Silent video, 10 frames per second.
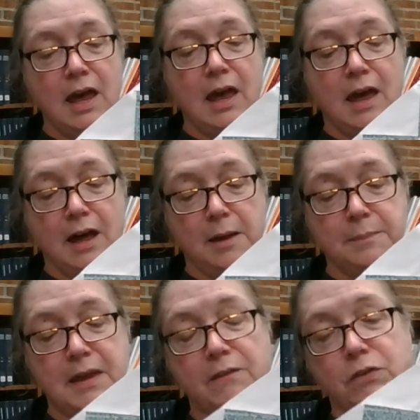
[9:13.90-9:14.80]

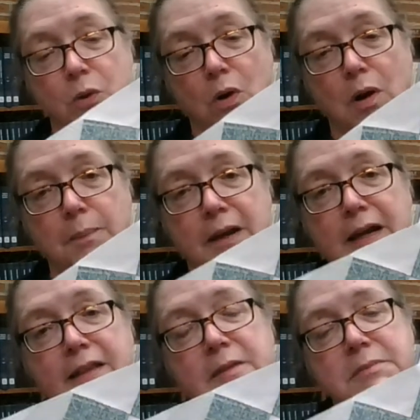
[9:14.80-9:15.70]
If you are
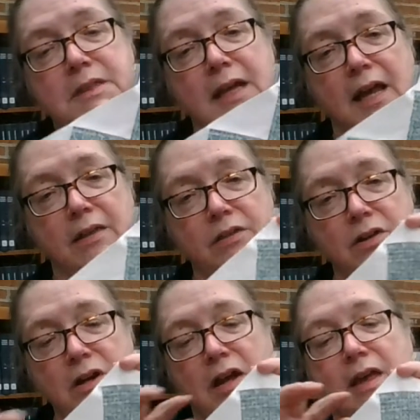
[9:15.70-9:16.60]
butting them
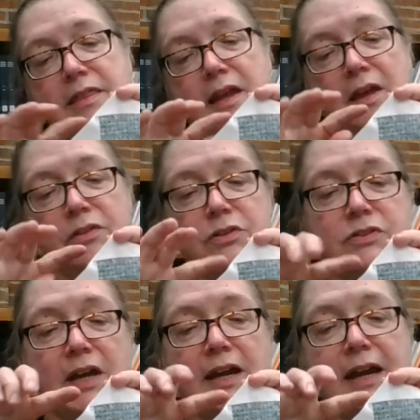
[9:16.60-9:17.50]
together and the other
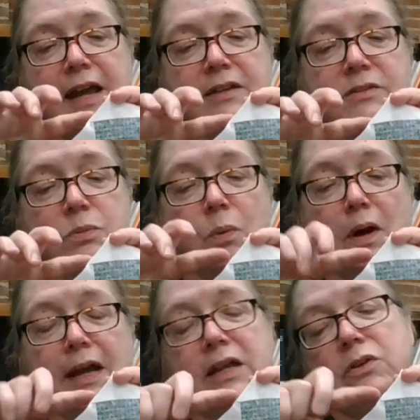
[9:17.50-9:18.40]
side has
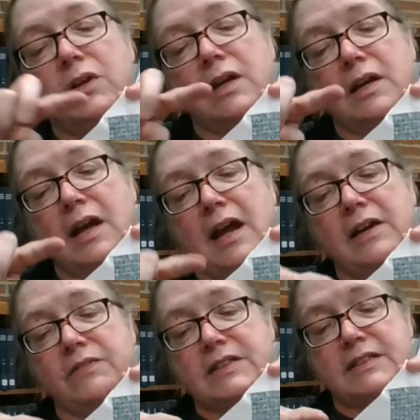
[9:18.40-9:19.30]
white, you get a kind
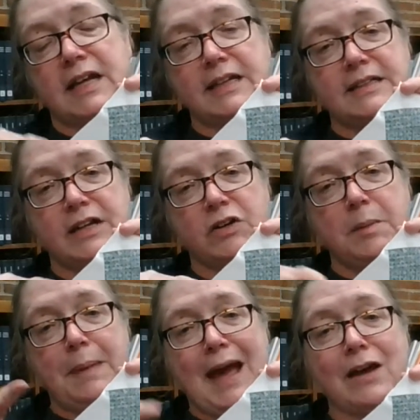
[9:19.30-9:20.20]
of a secondary
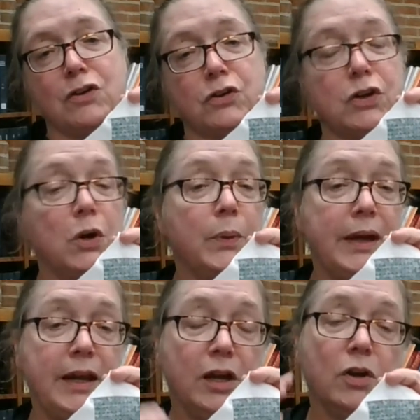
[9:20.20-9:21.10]
pattern going
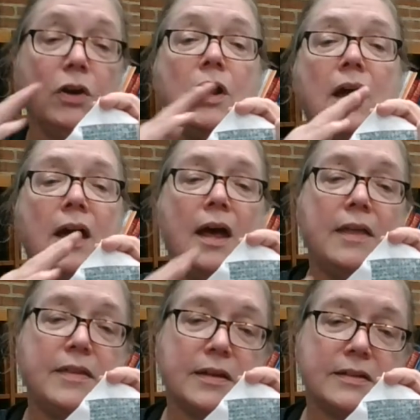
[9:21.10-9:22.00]
here
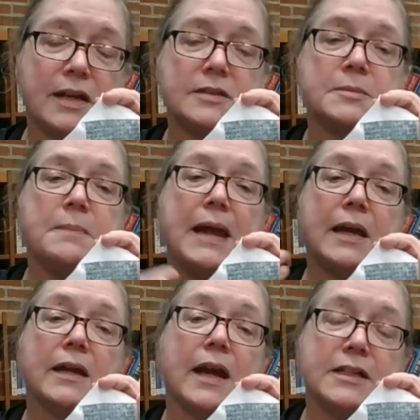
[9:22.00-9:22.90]
that does make
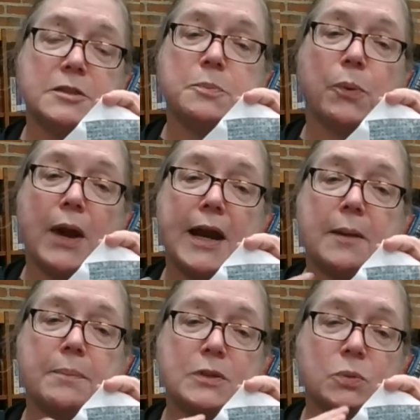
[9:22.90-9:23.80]
a nice
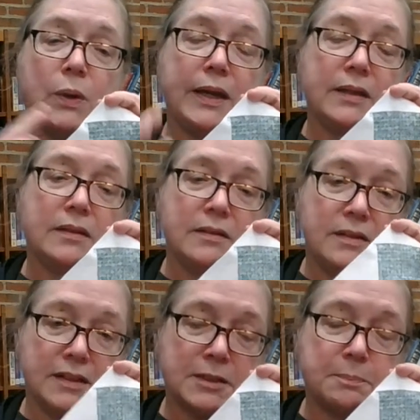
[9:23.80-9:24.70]
break between
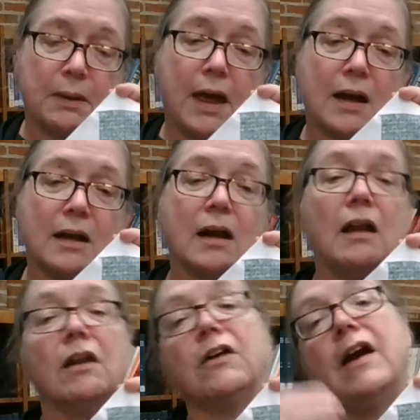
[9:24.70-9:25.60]
this block
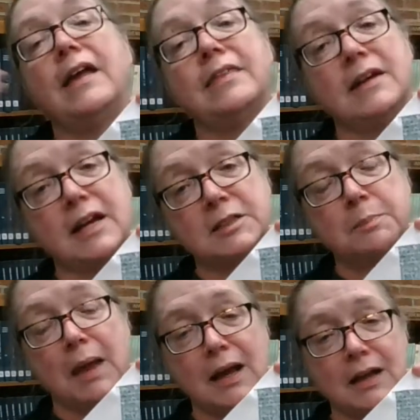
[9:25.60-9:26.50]
color and the next
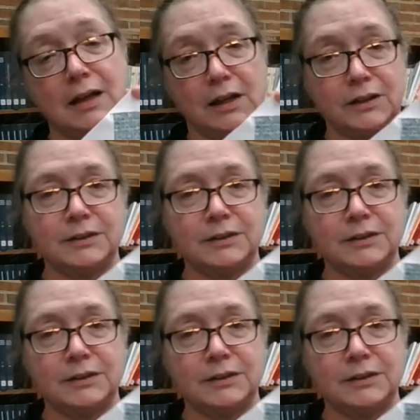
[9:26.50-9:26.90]
block color.